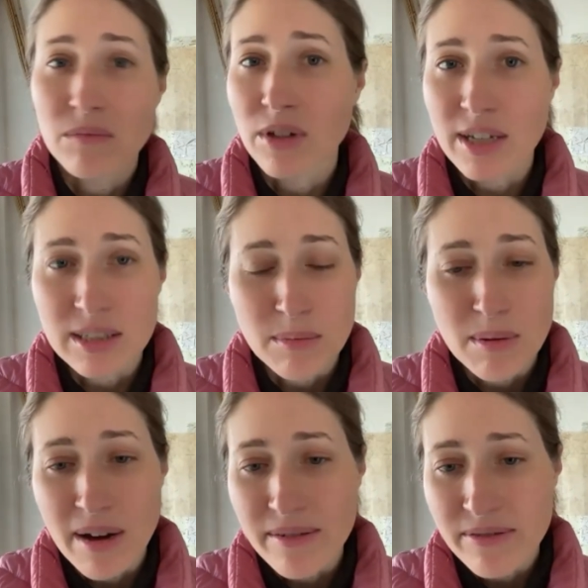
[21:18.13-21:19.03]
look at some
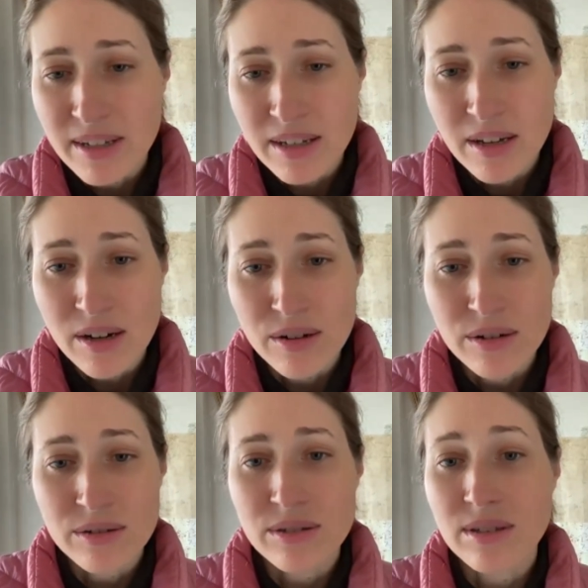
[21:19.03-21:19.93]
of my
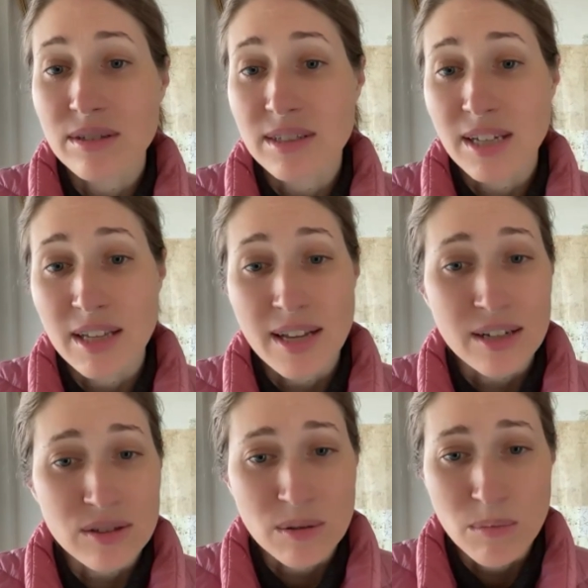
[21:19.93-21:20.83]
videos, see
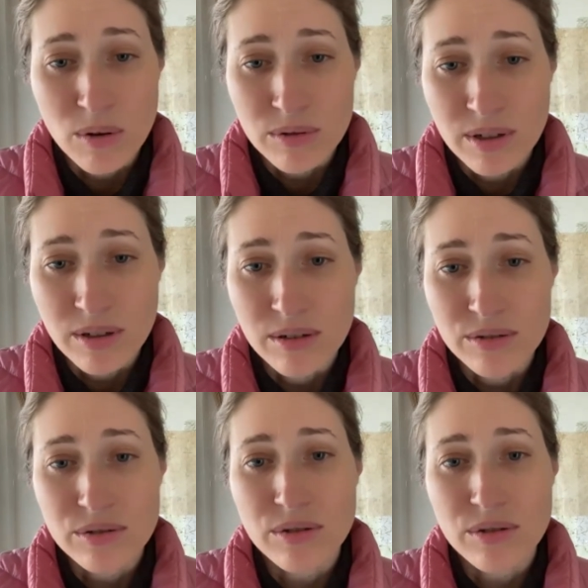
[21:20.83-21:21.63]
testimonials.